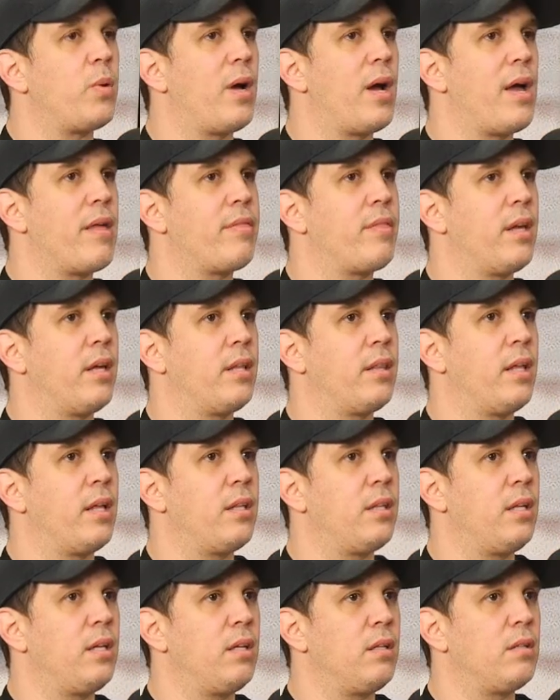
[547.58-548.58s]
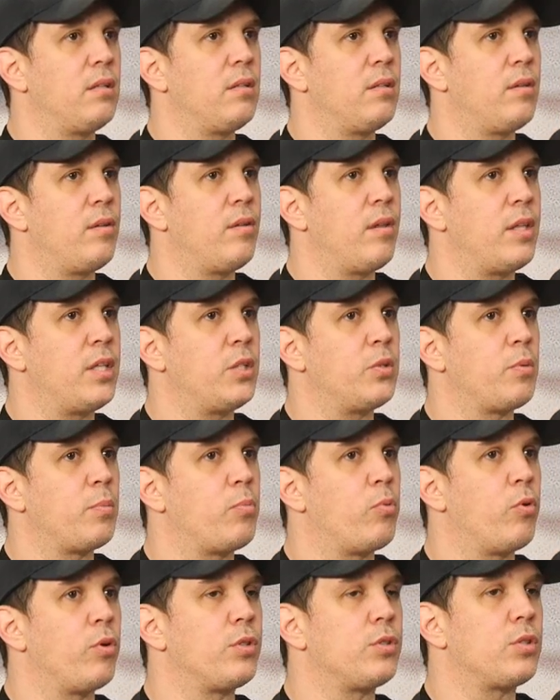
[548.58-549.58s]
why I think that these
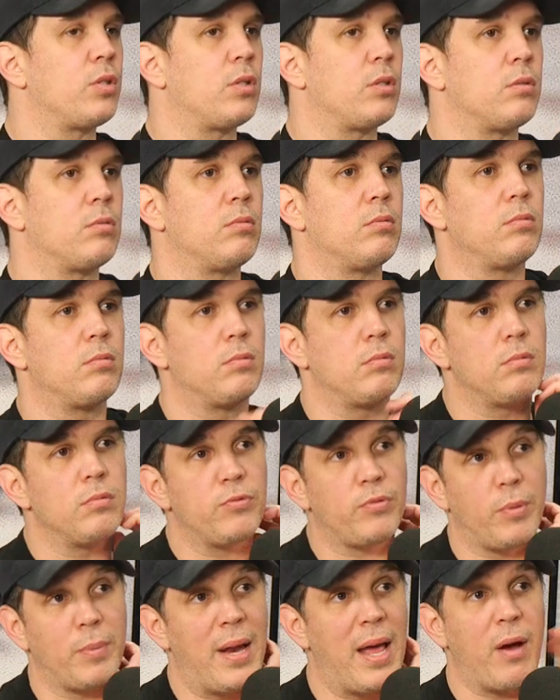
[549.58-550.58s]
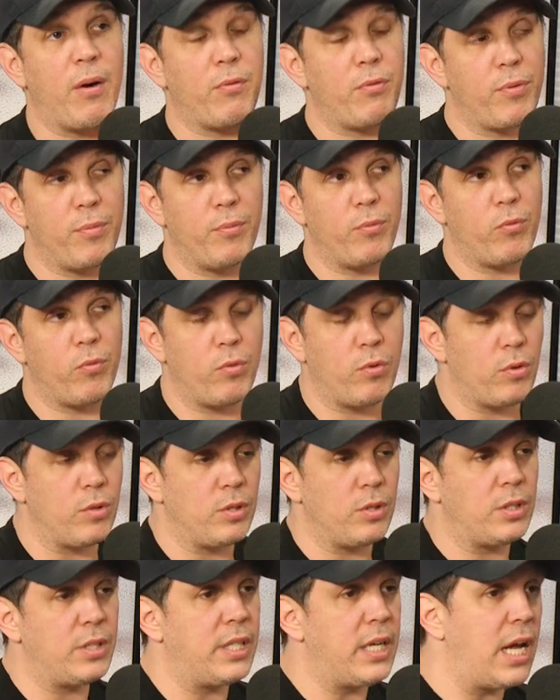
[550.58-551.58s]
reports are from
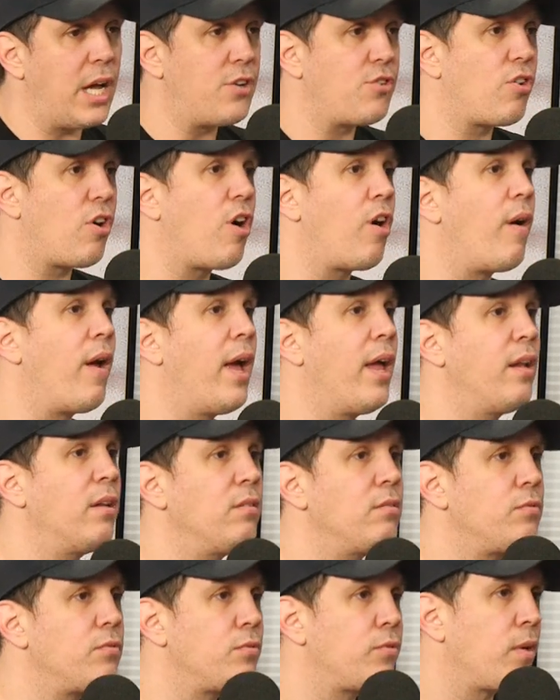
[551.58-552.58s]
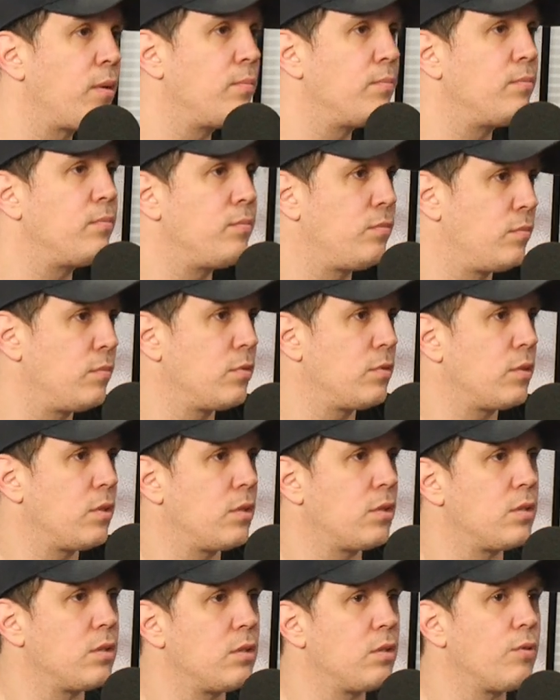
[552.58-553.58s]
THR and from
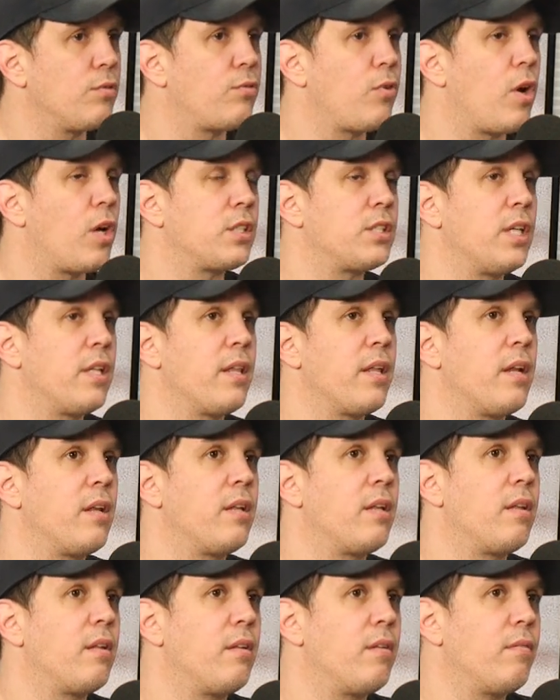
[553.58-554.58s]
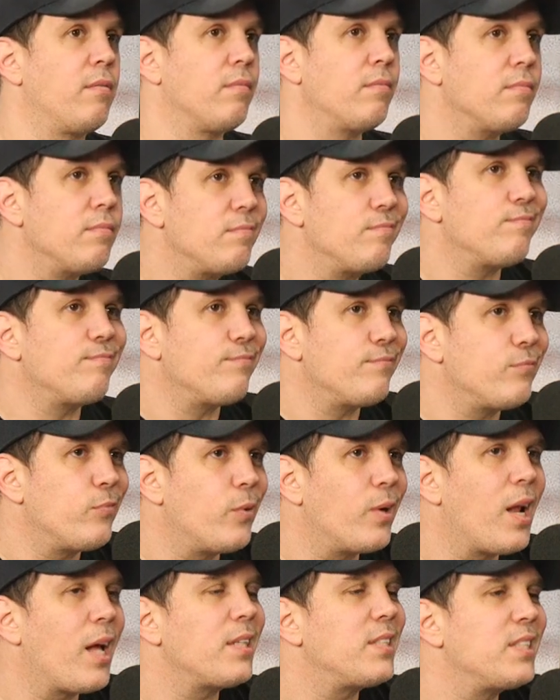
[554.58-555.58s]
Frosty that
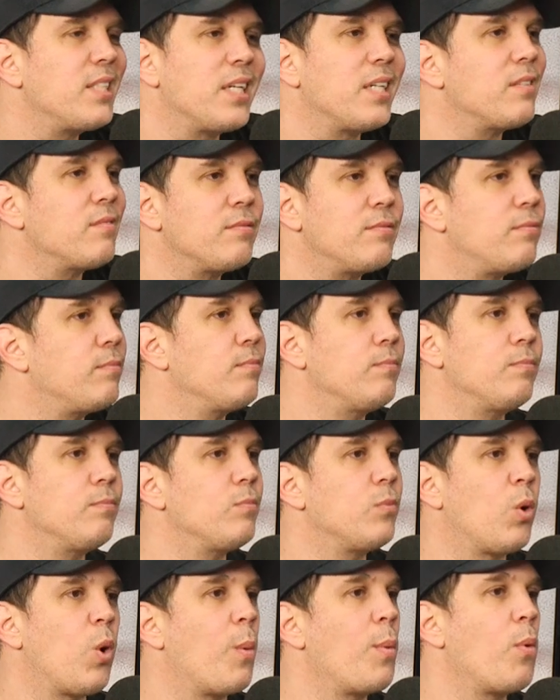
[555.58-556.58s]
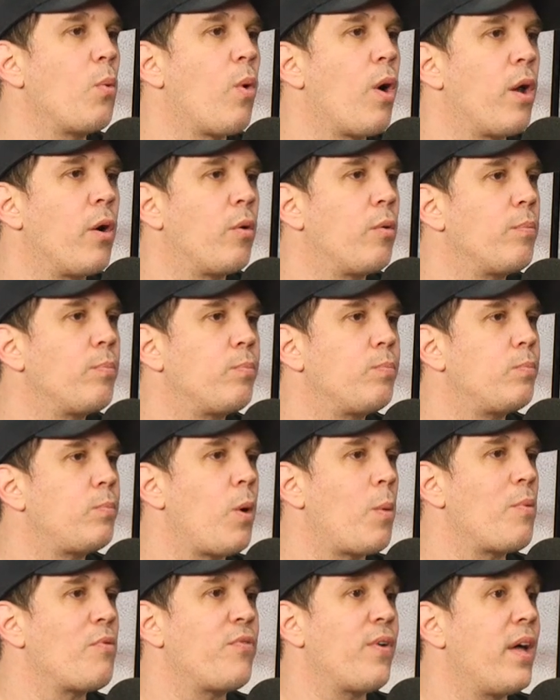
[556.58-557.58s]
we're not seeing Obi-Wan or
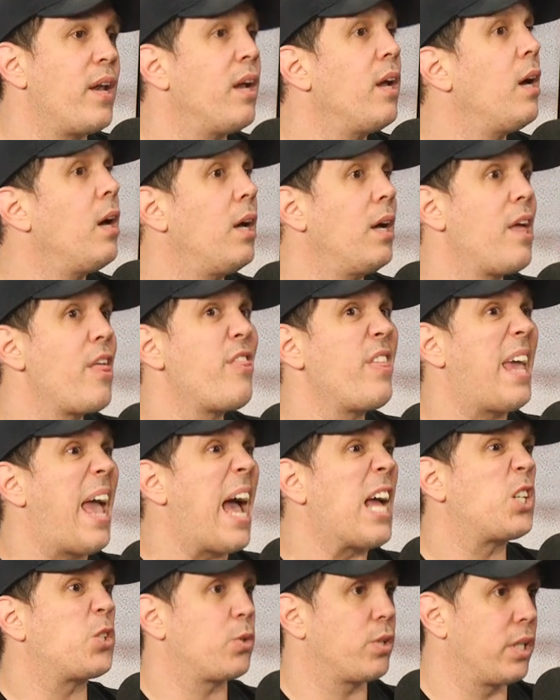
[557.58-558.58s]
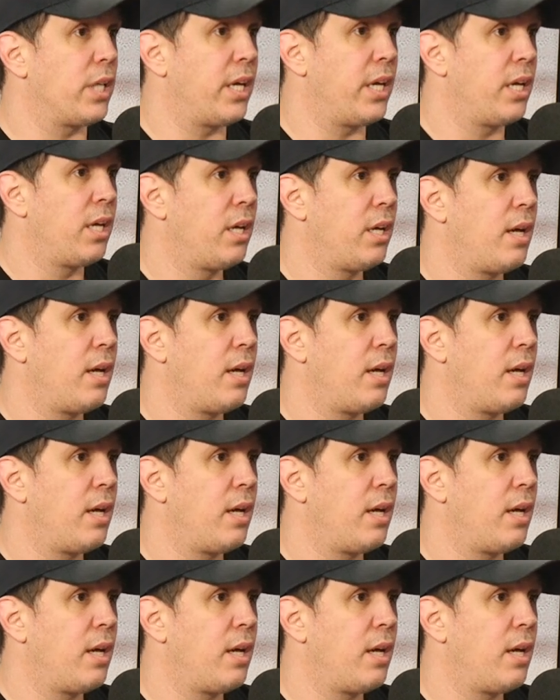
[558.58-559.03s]
Boba Fett theatrically